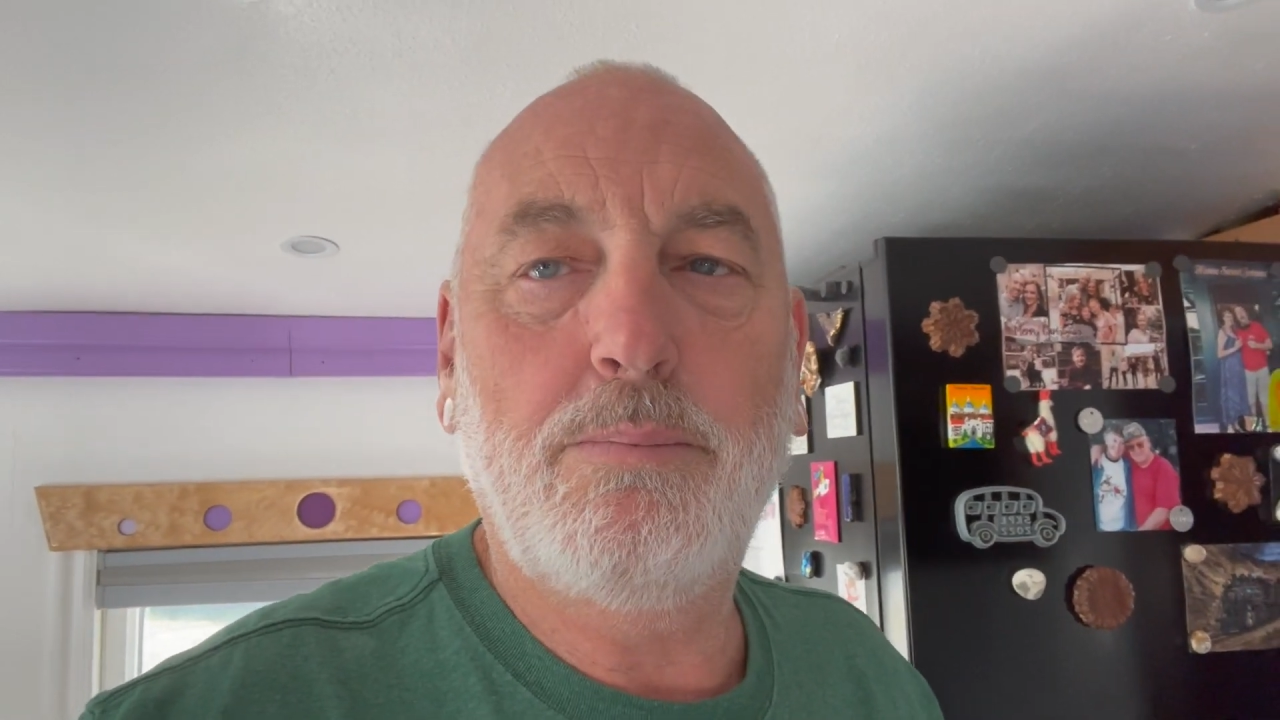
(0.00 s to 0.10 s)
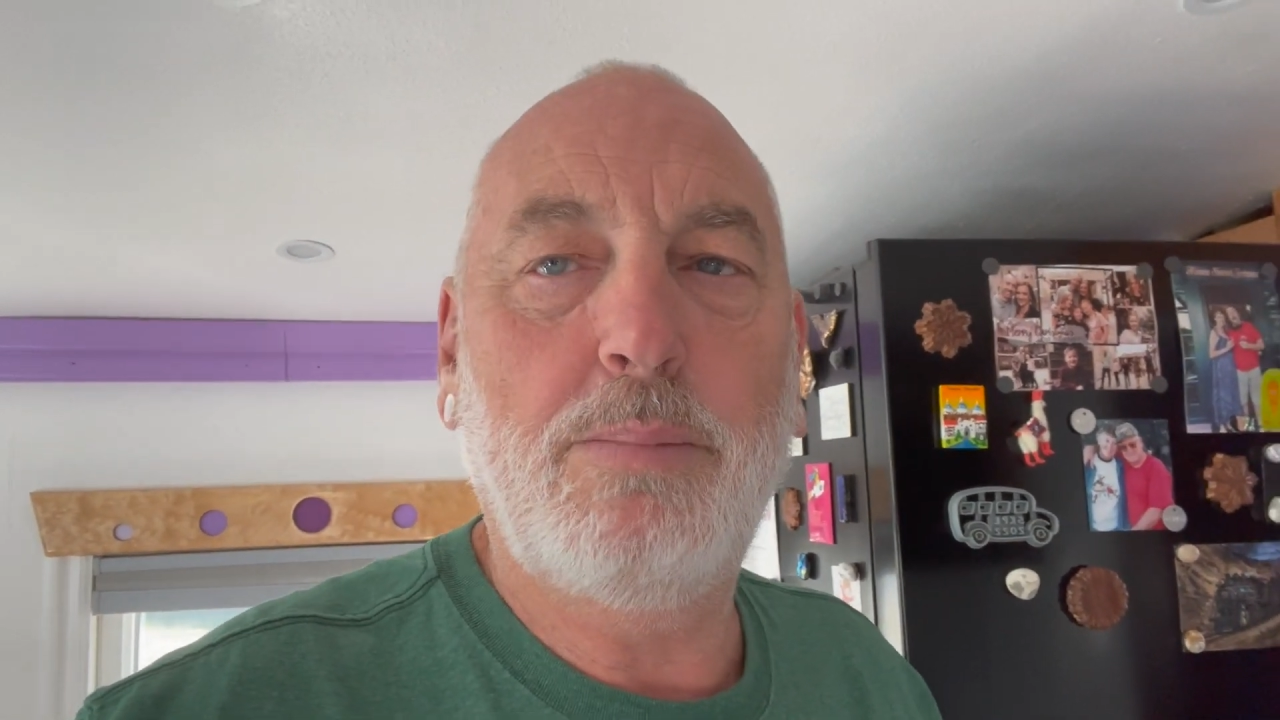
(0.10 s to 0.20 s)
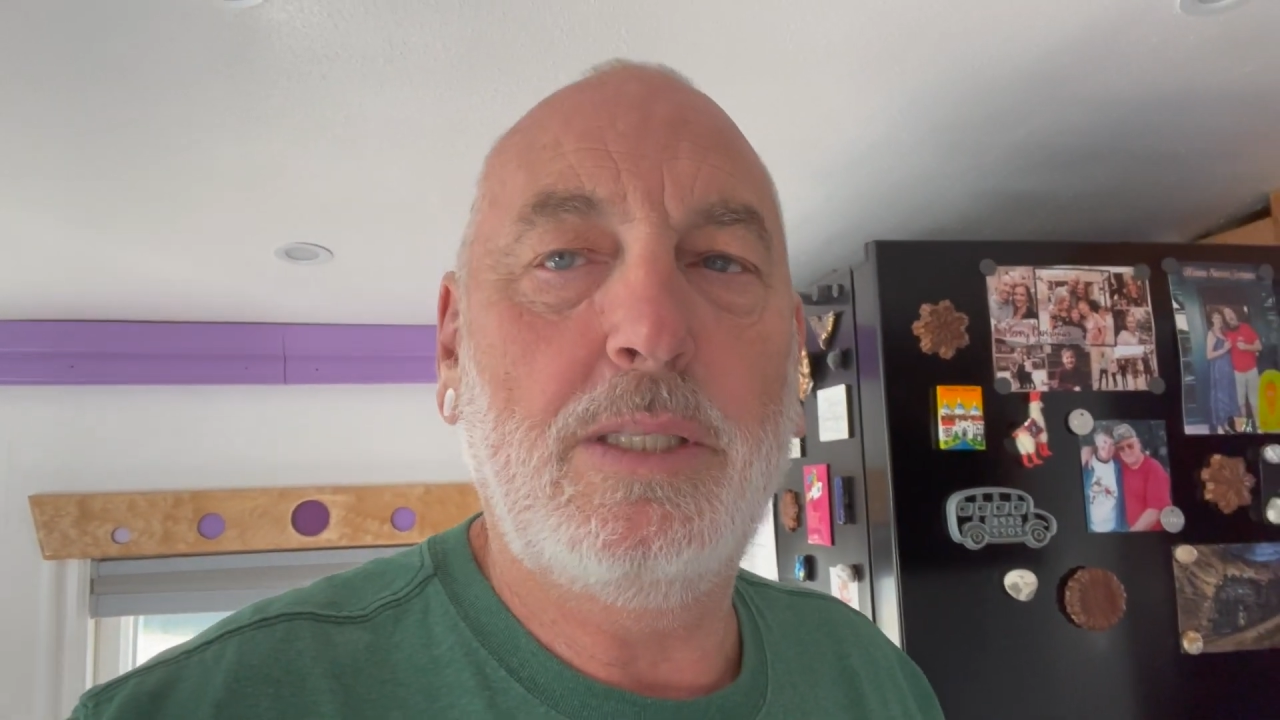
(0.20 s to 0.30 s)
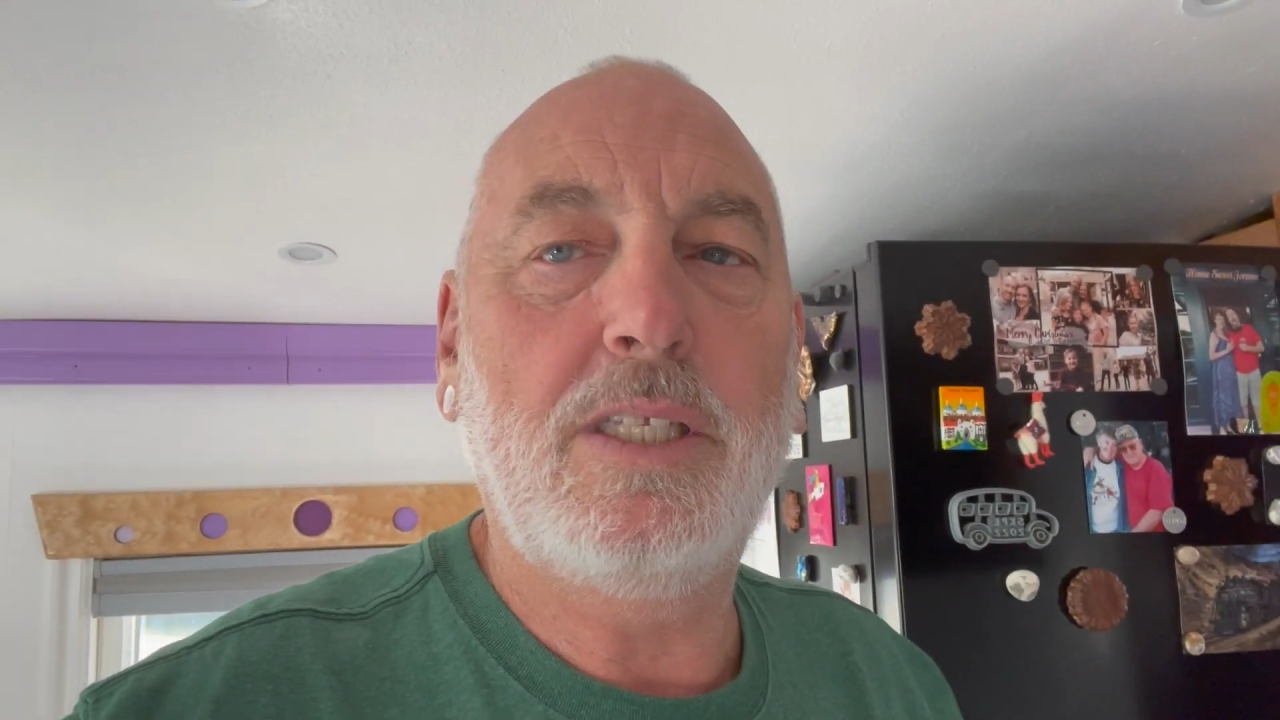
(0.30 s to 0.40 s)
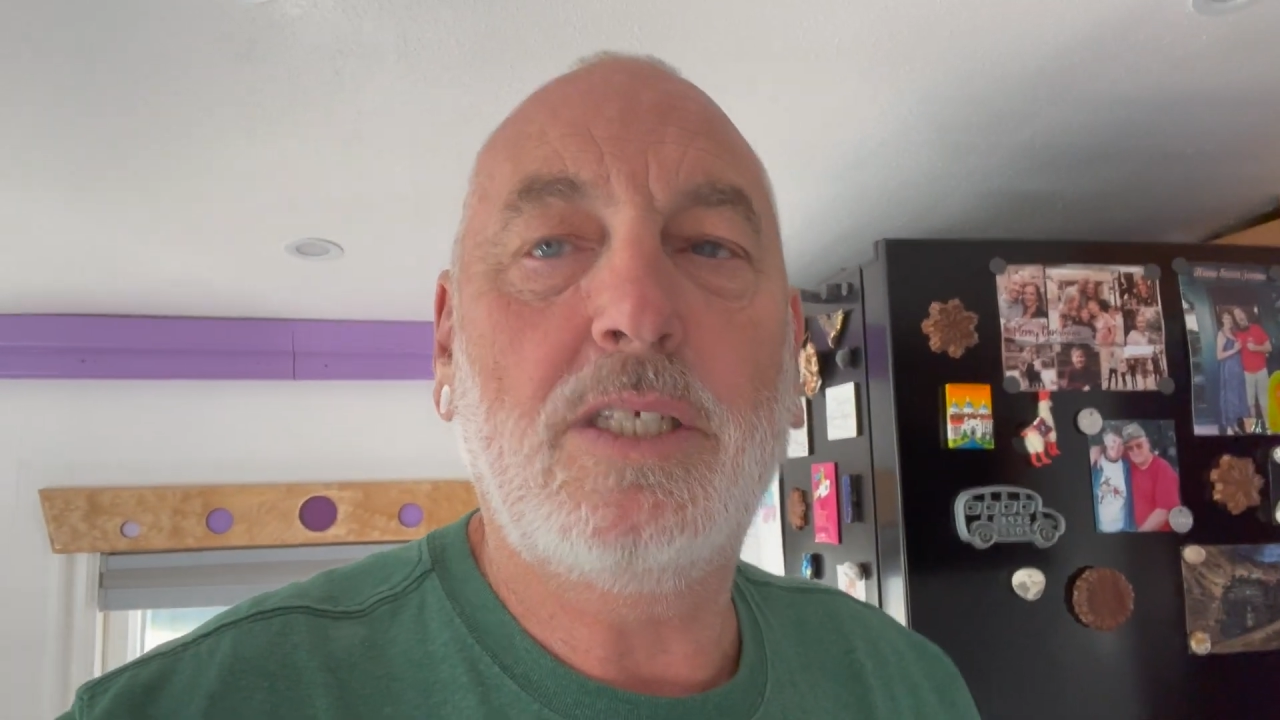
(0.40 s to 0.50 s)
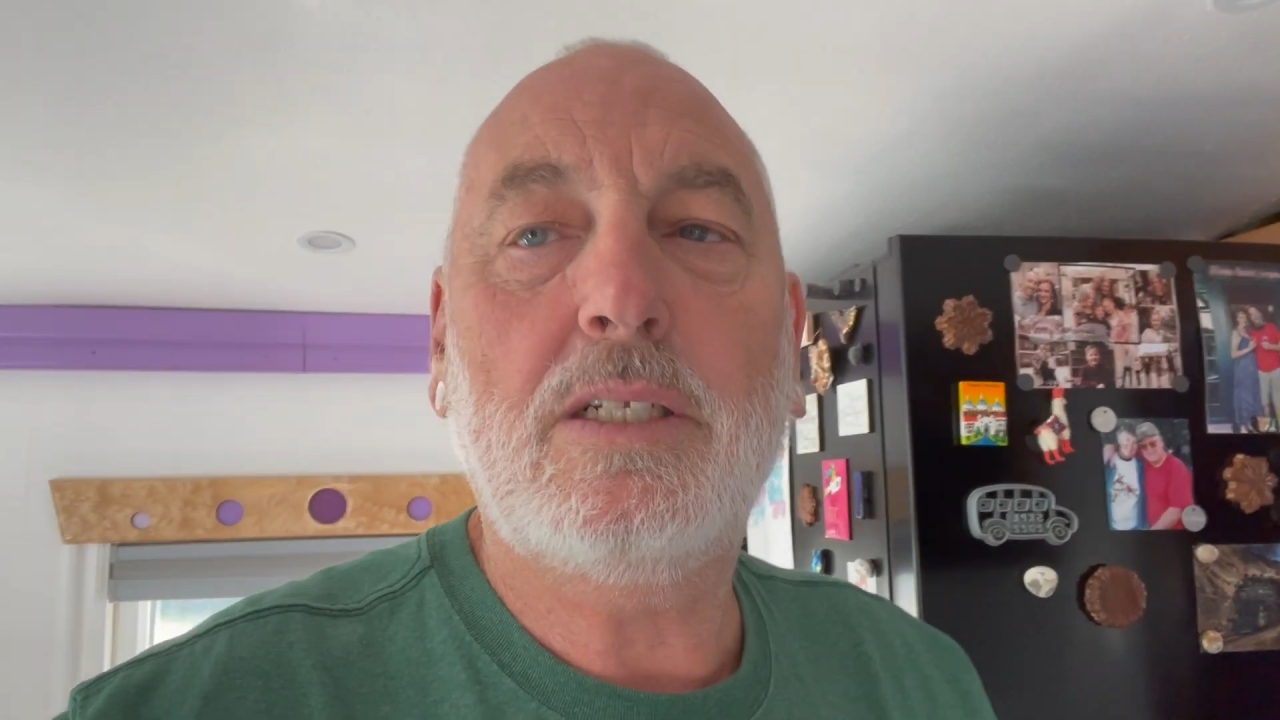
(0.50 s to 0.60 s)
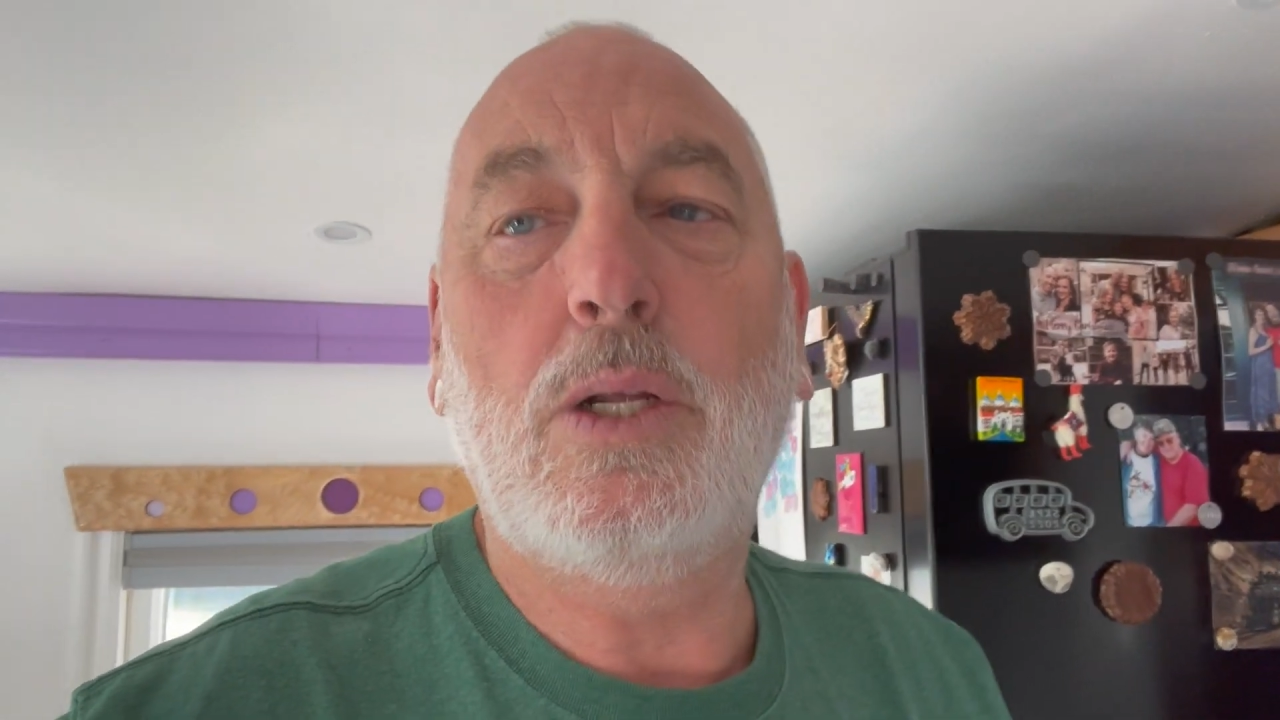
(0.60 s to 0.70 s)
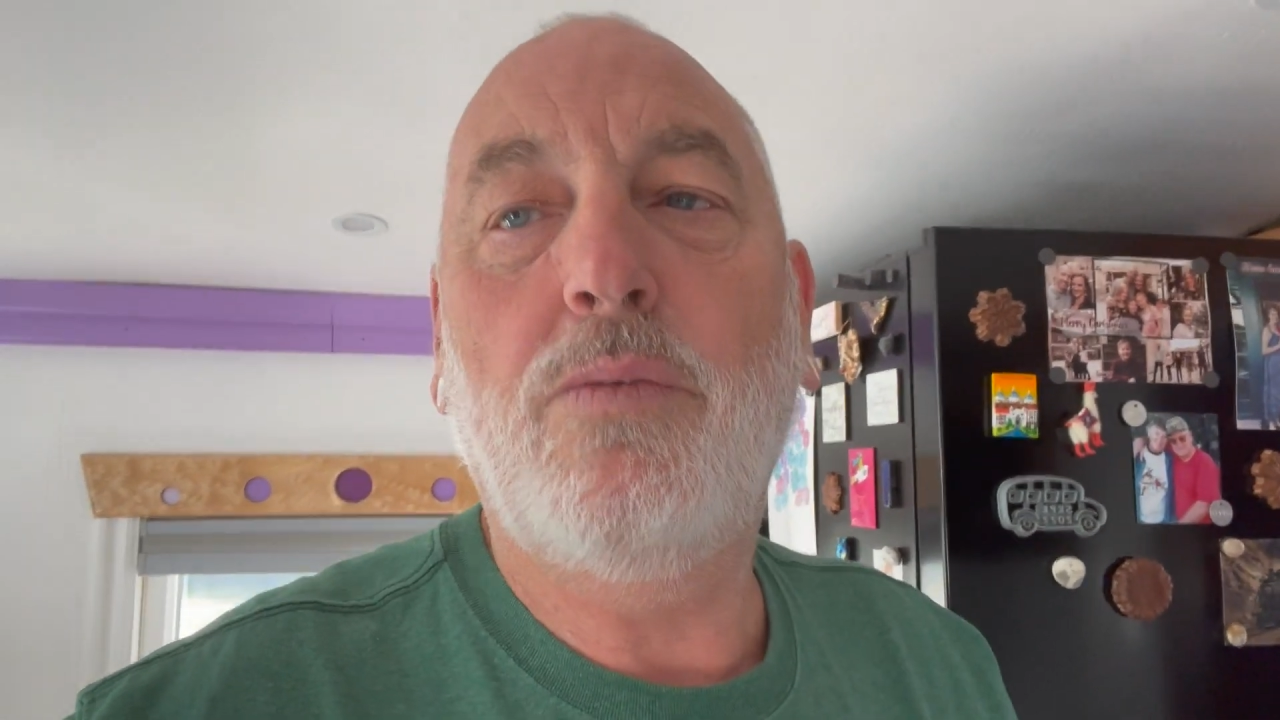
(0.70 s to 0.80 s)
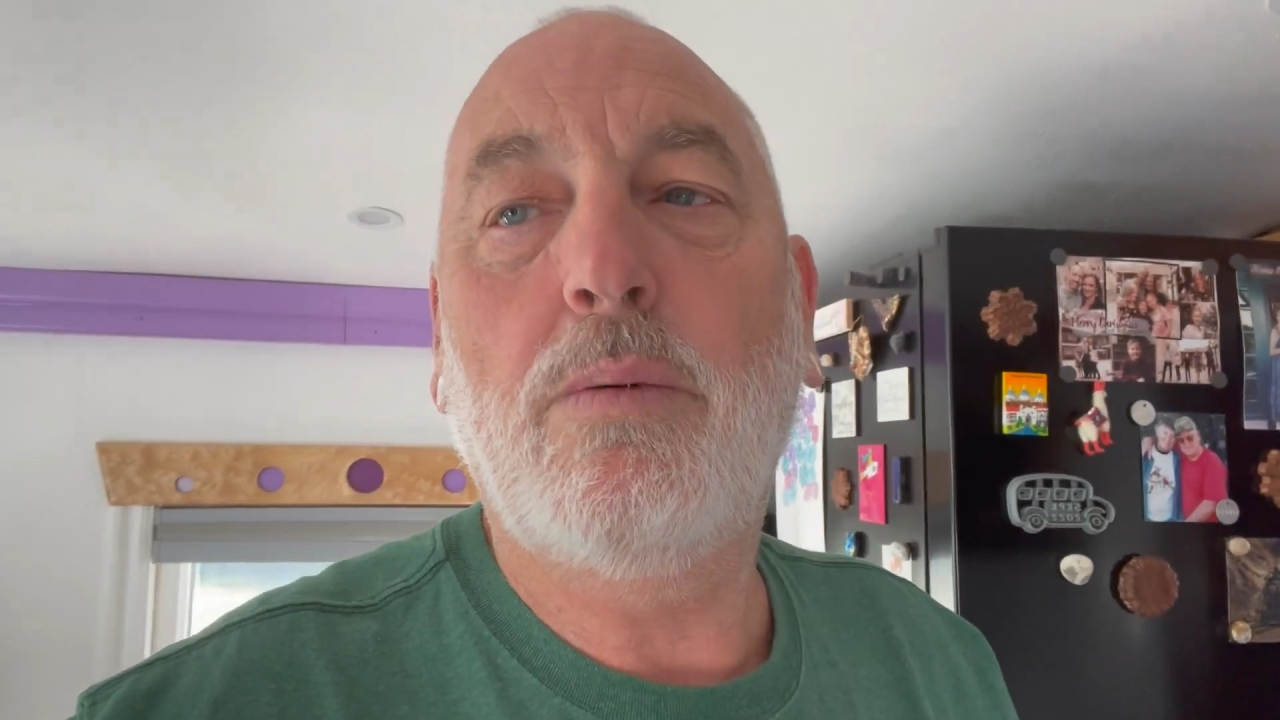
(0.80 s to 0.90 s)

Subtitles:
put this loaf